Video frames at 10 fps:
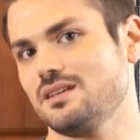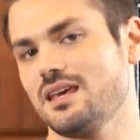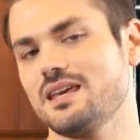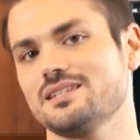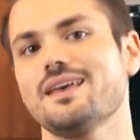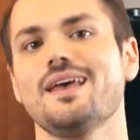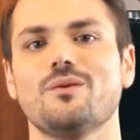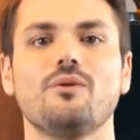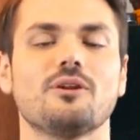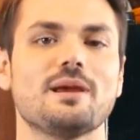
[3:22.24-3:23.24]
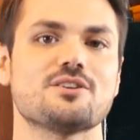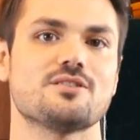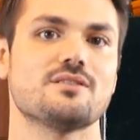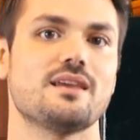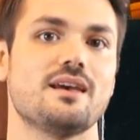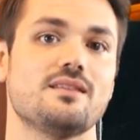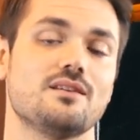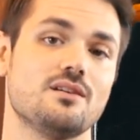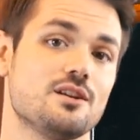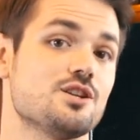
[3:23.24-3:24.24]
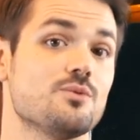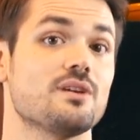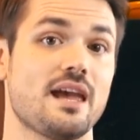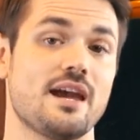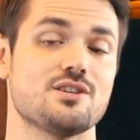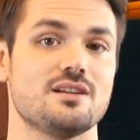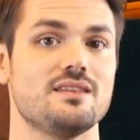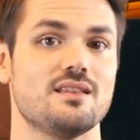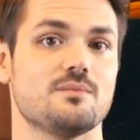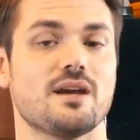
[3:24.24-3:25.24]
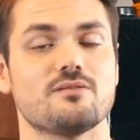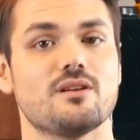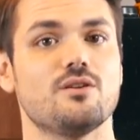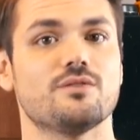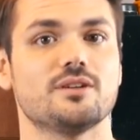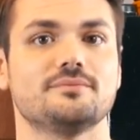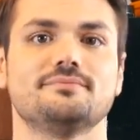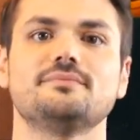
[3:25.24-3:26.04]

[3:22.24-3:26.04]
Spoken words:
in case, we wanna make sure that the cookie sheet will catch anything that might run over.